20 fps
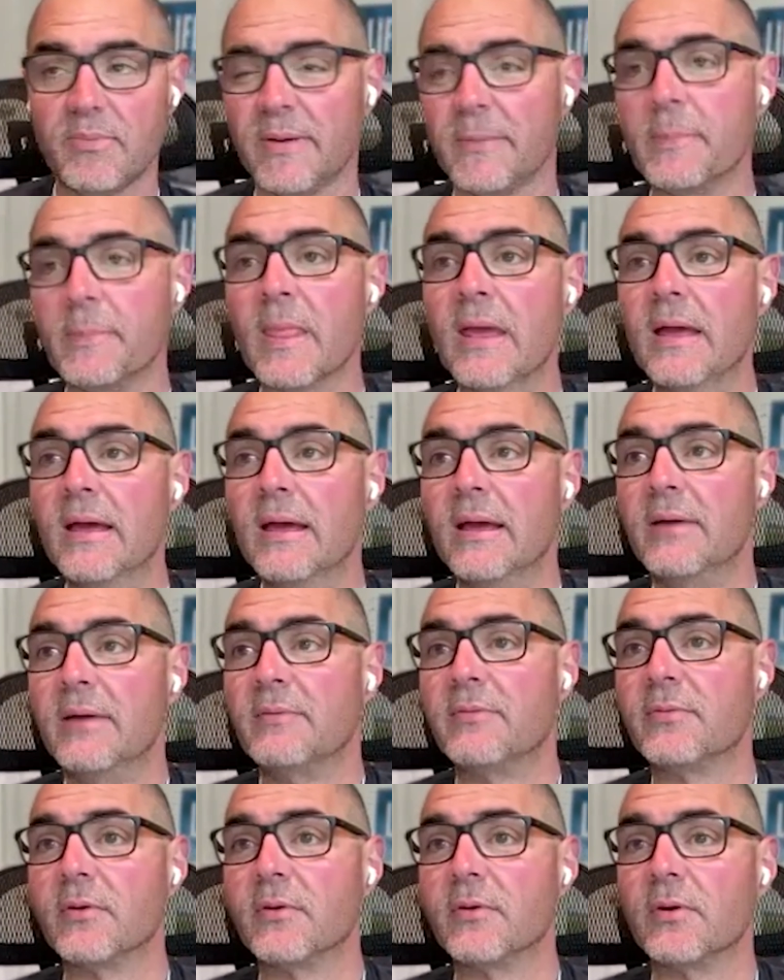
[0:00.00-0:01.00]
But
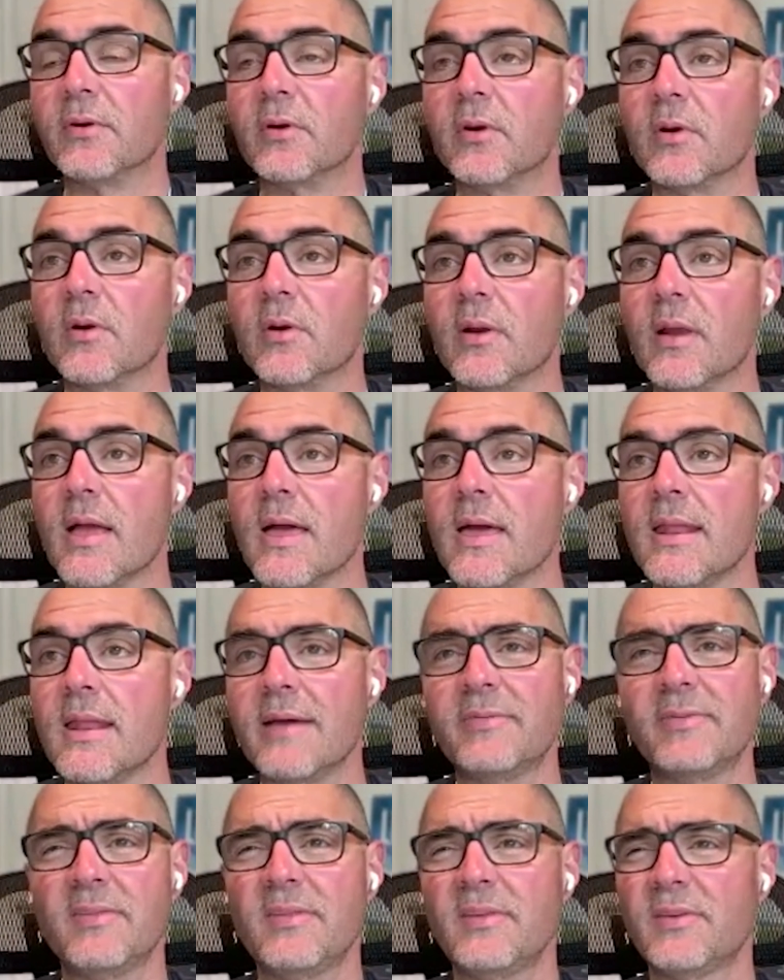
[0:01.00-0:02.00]
and
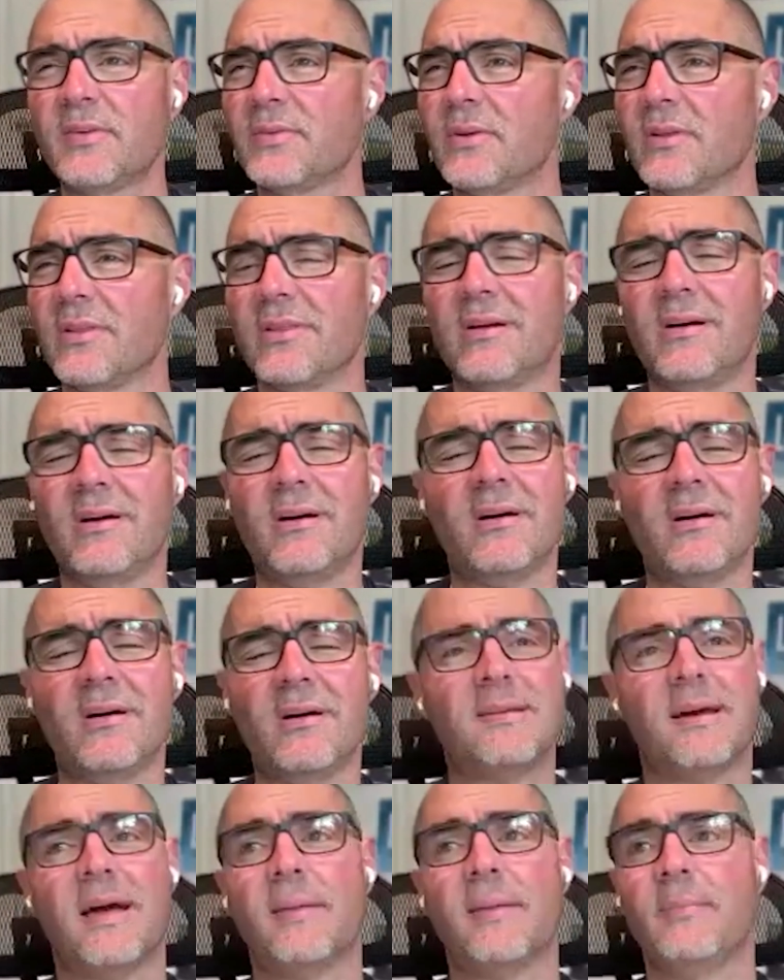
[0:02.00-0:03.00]
I've said this for a
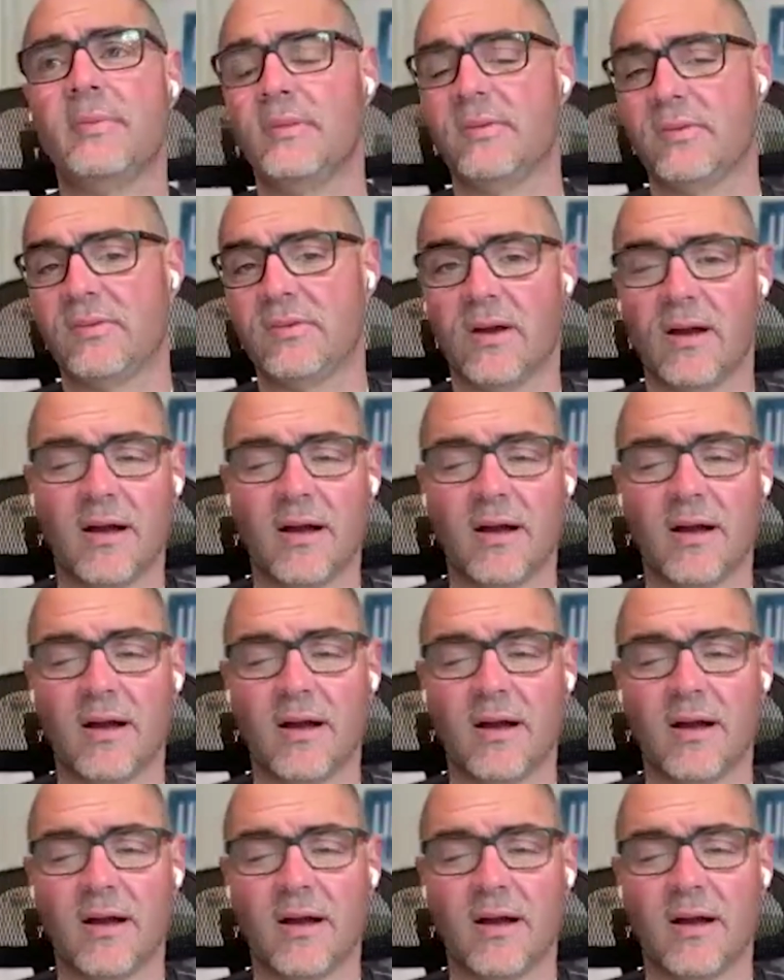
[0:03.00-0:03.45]
long time in this